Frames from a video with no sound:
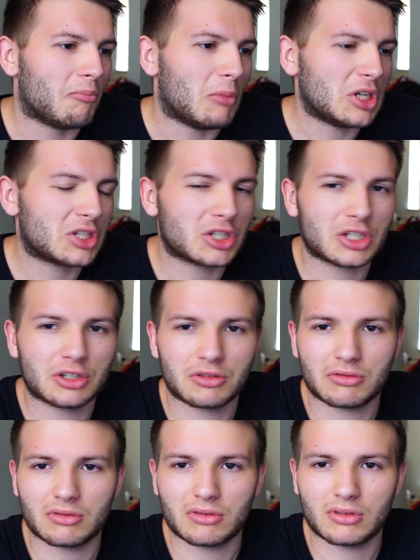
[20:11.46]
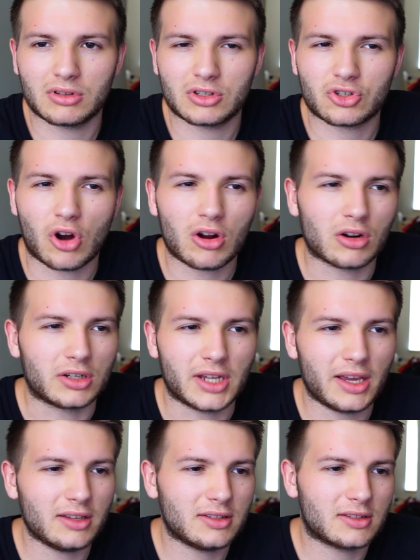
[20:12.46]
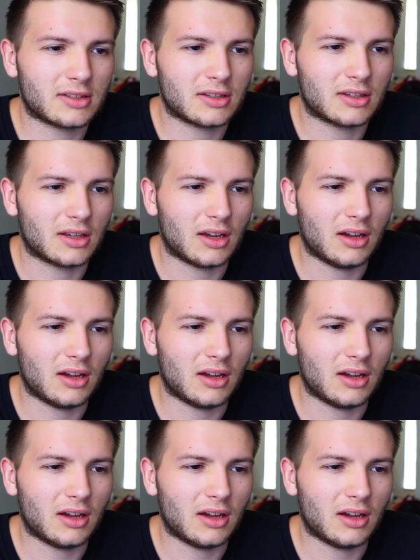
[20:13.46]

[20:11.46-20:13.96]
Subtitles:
much stronger tastes,